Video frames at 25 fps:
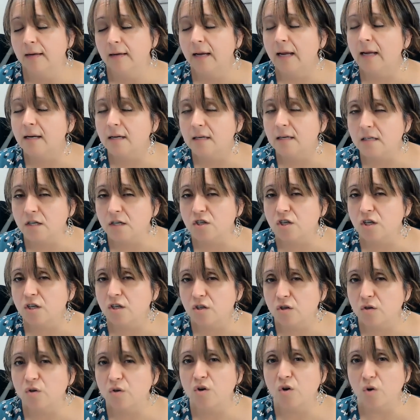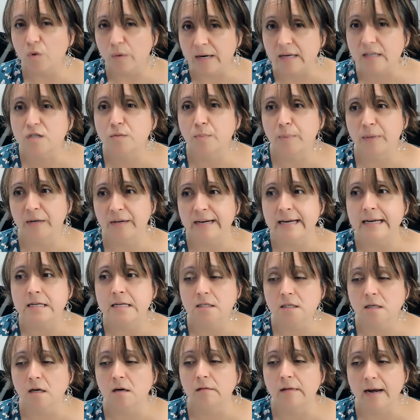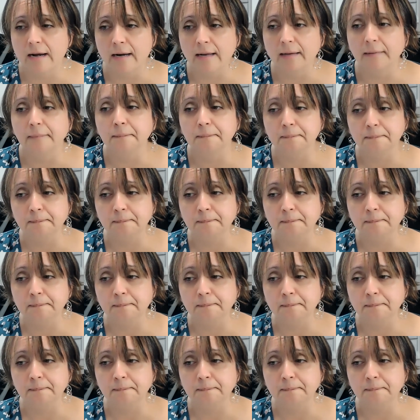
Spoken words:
in addition to your experience already.